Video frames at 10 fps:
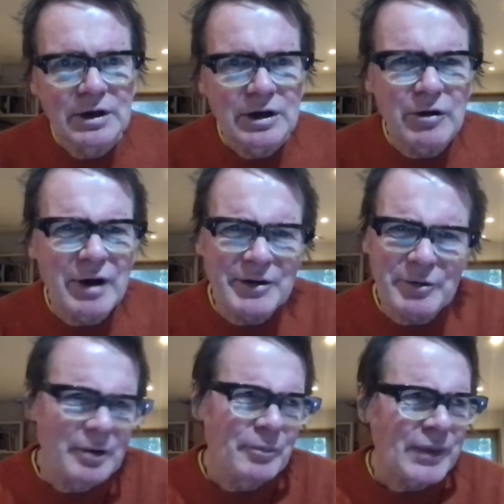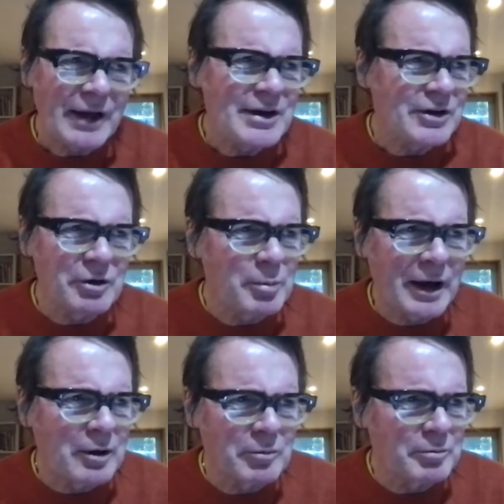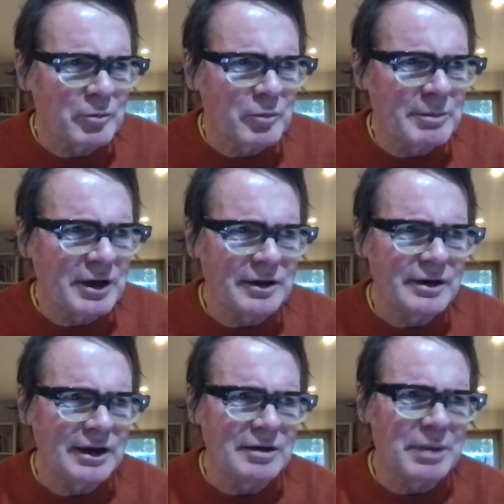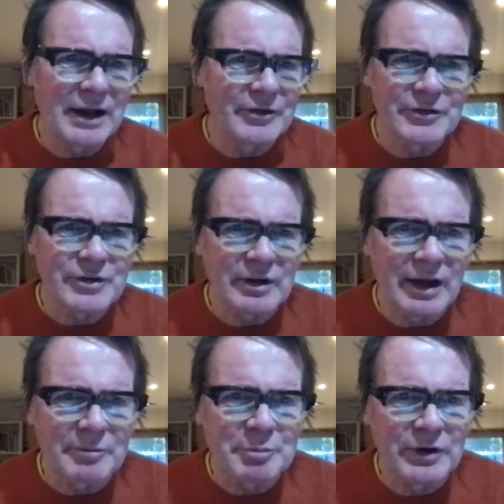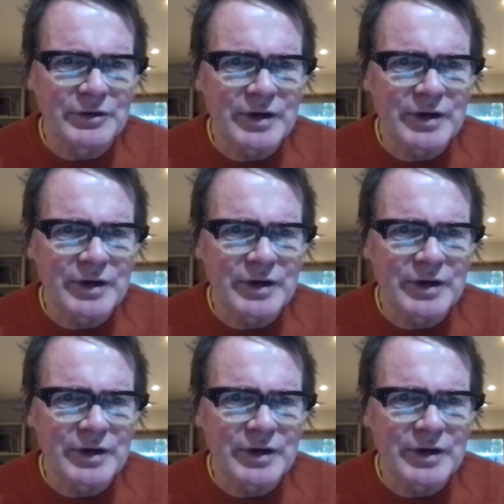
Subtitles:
I didn't know about women in bands at that point.